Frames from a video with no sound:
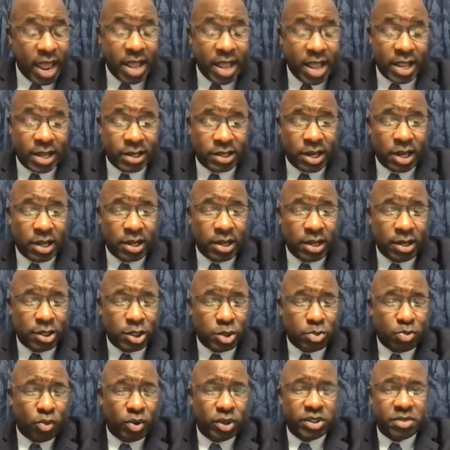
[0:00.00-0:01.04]
And I studied
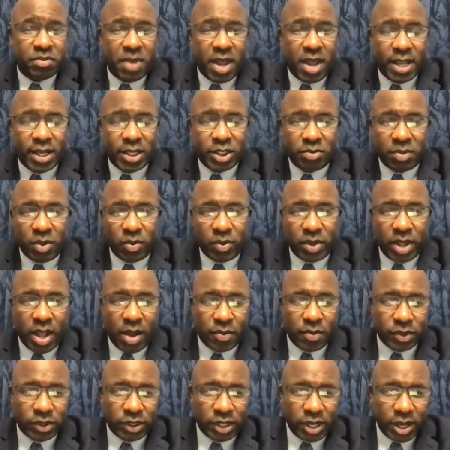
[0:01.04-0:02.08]
sports management when I
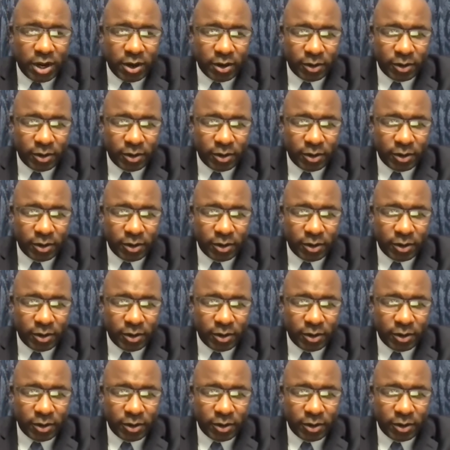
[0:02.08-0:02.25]
was there.